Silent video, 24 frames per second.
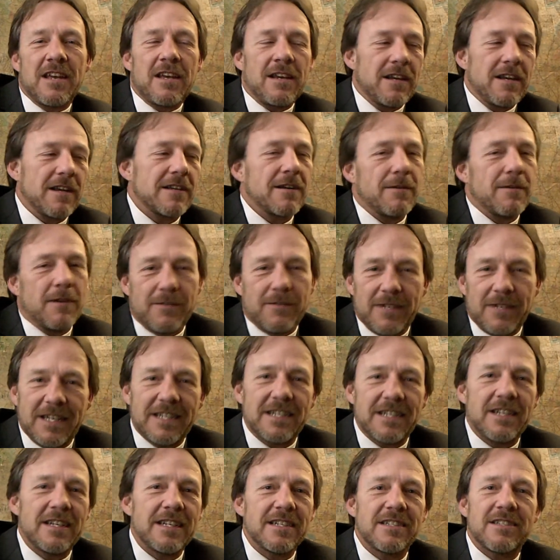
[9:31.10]

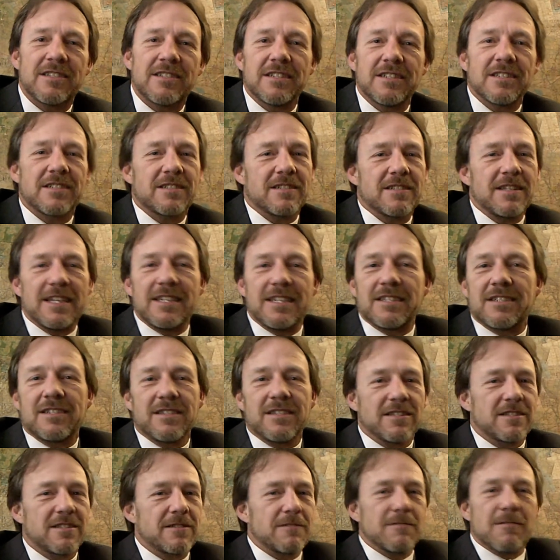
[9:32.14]
it's
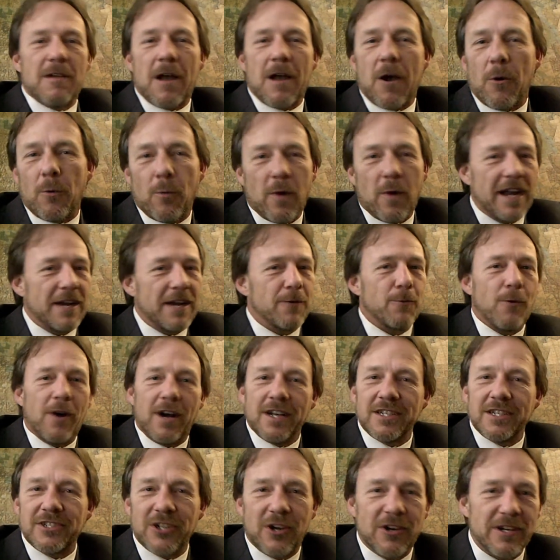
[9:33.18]
just a
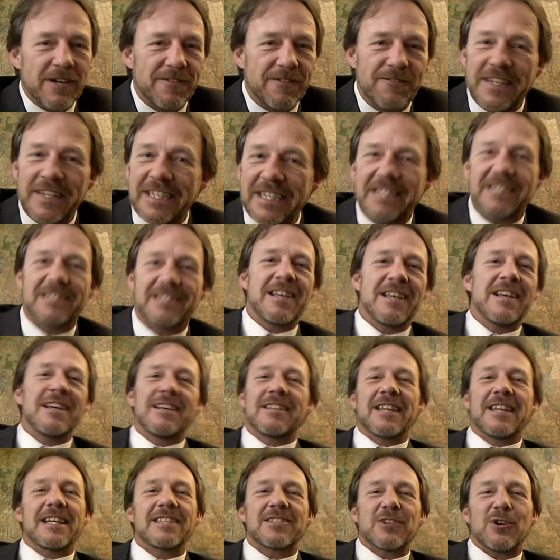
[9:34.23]
whitewash on a fence.
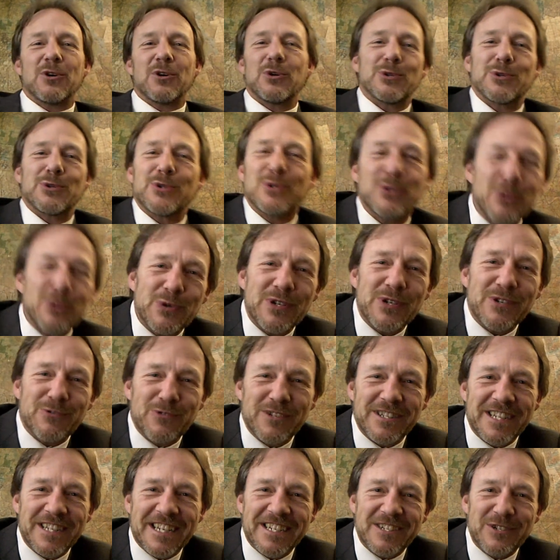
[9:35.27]
That's all they're doing when
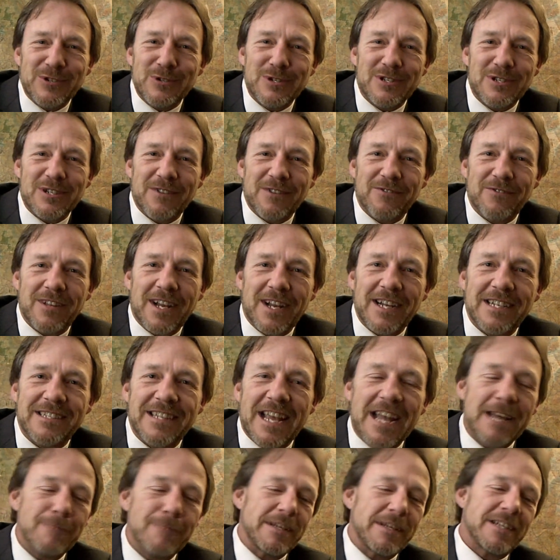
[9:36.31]
they do stuff like
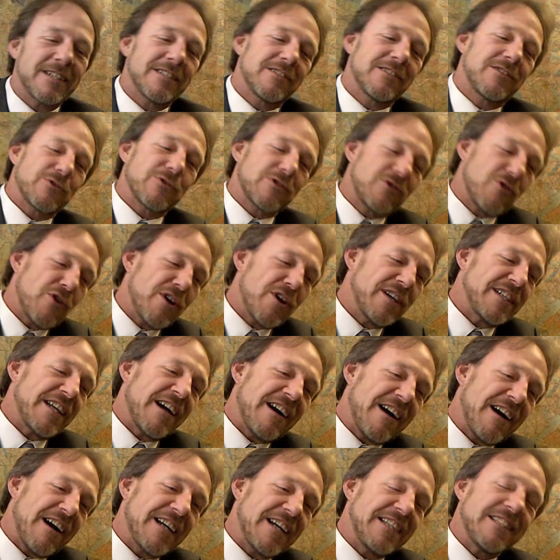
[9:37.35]
that, because they're trying to
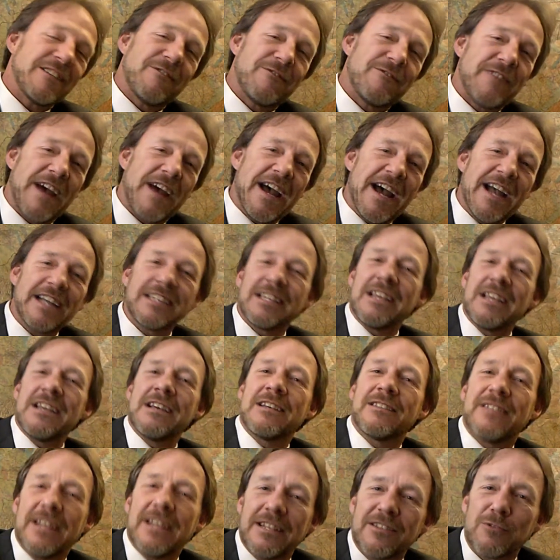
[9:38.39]
hide the fact
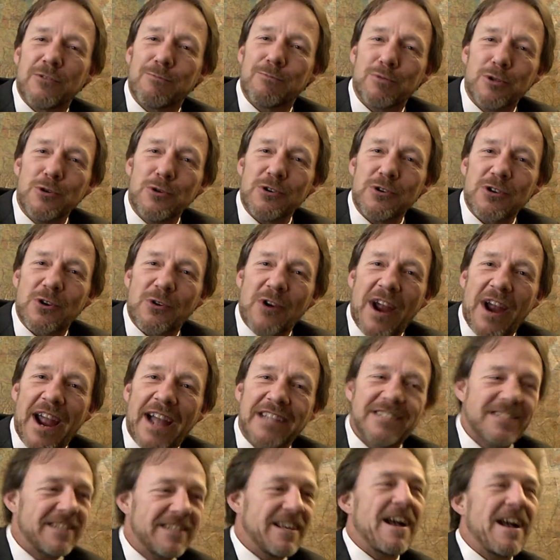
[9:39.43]
that they're
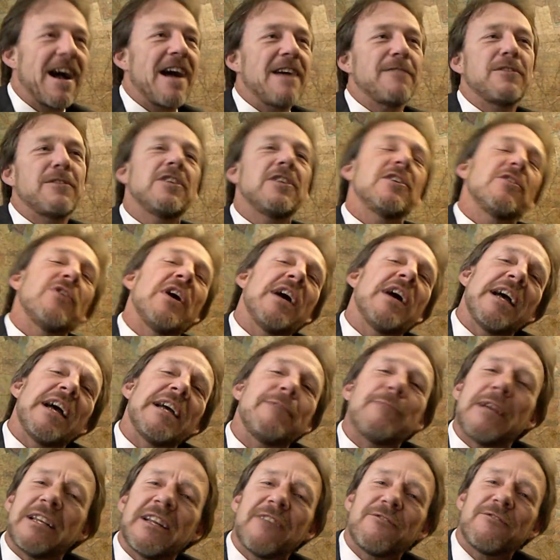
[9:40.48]
plutocrats. I mean, hey
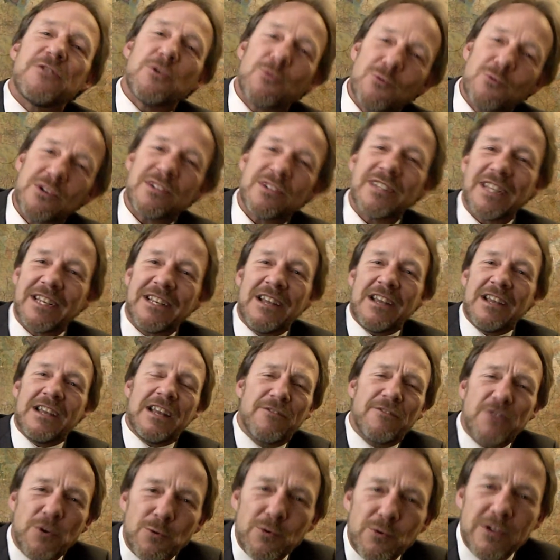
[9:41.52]
man, if you're
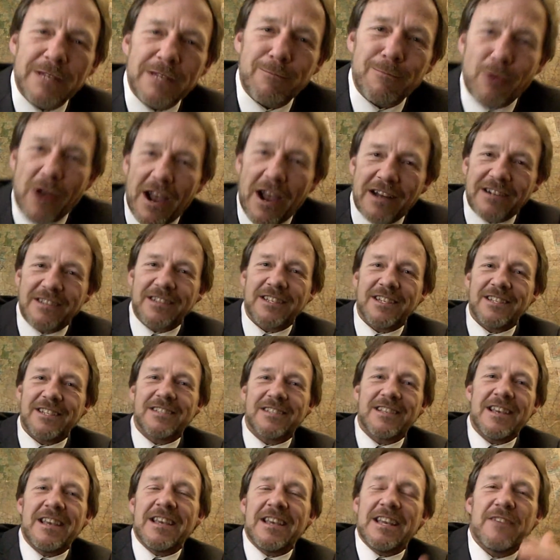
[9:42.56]
really proud of this,
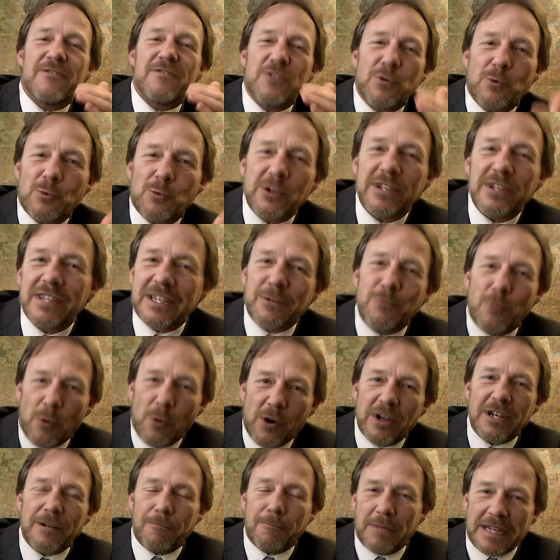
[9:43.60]
if you really
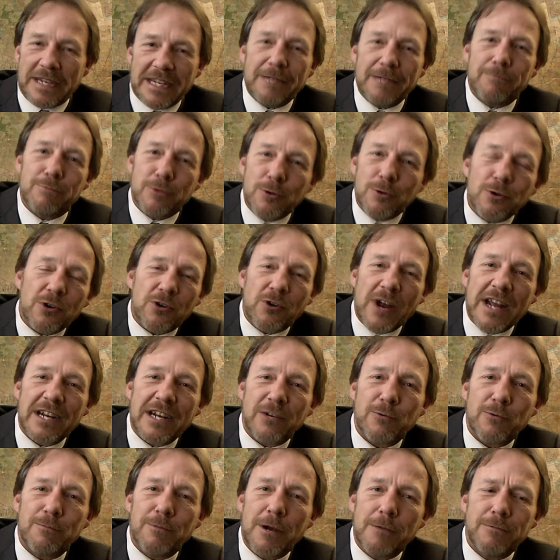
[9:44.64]
want to be a plutocratic
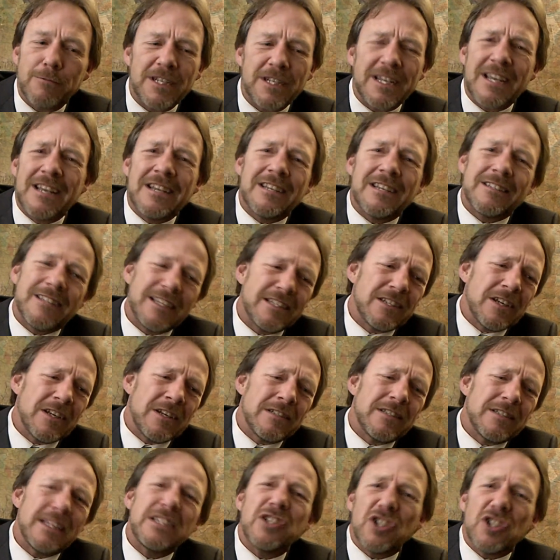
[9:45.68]
republic, then
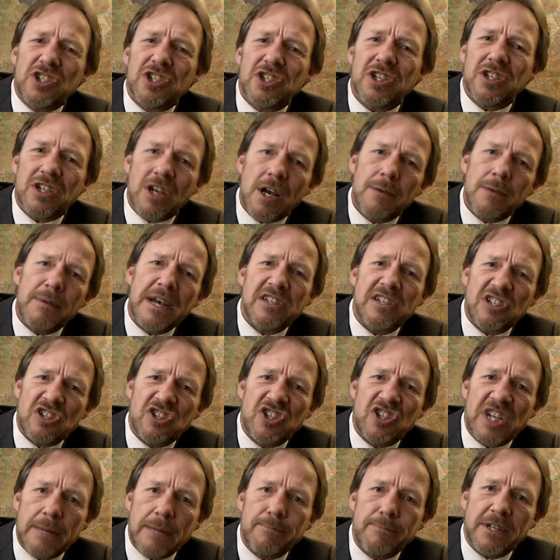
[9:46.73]
you should come out and
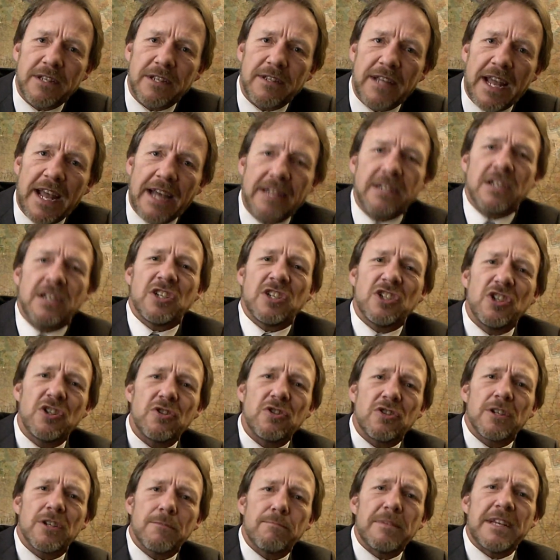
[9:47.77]
champion that. You
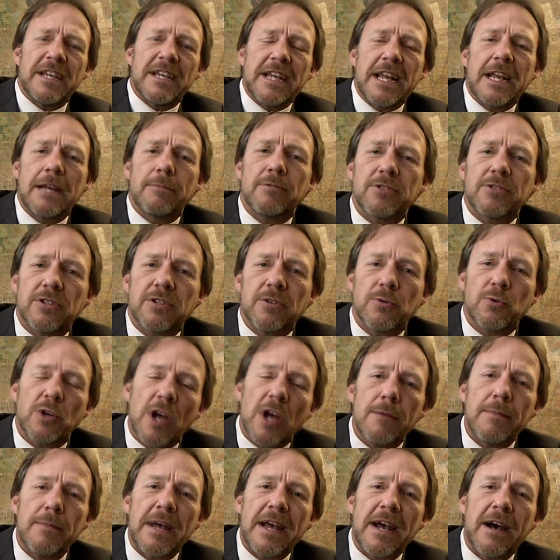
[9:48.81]
should be able to
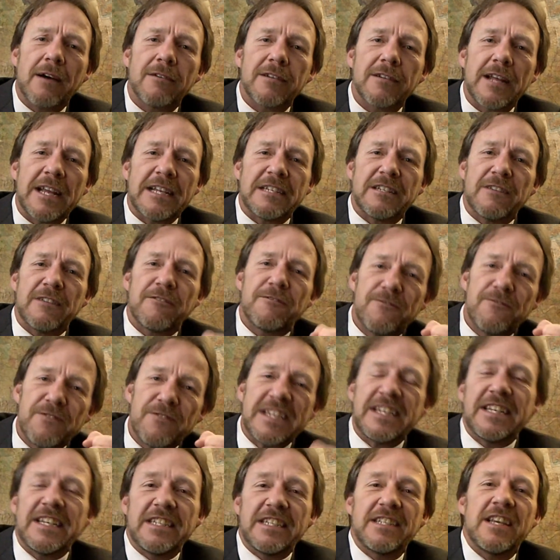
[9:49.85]
come out and
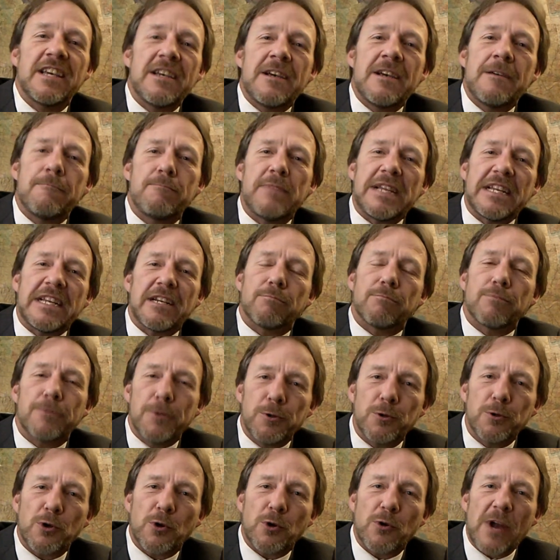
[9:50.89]
defend being a
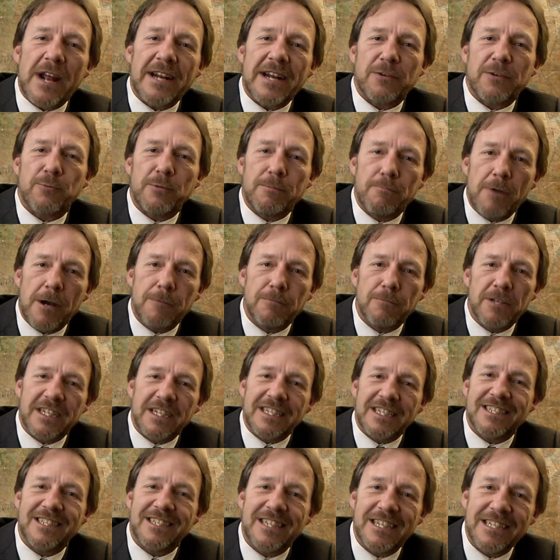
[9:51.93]
plutocratic republic
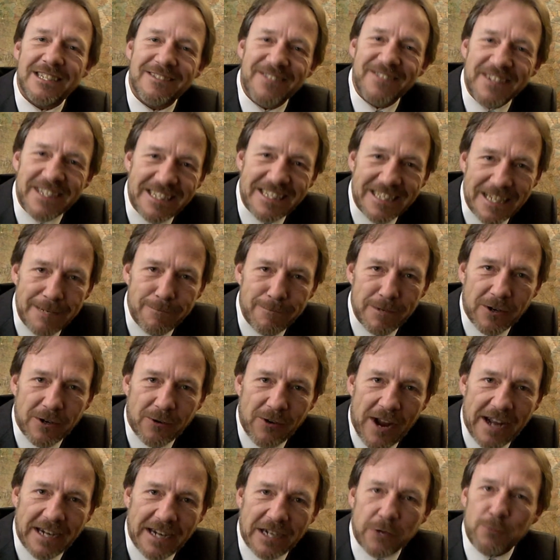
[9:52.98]
instead of a
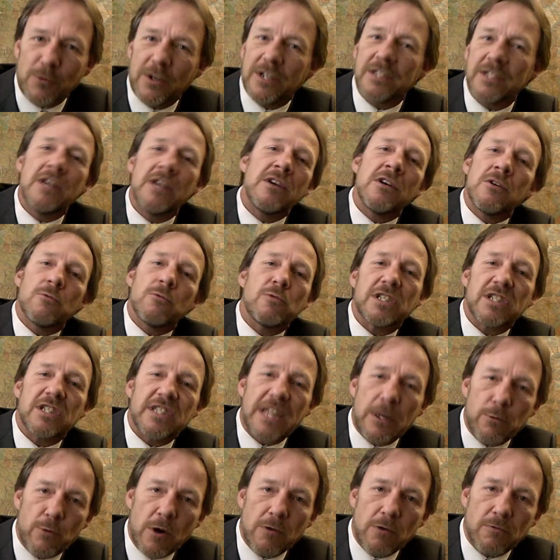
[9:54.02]
democratic one, which they
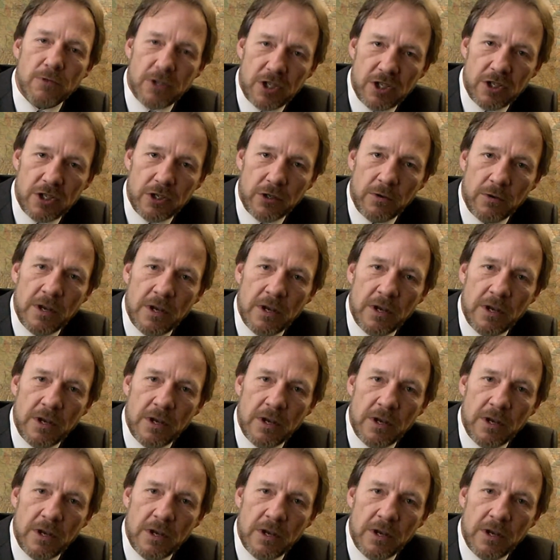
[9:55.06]
won't do,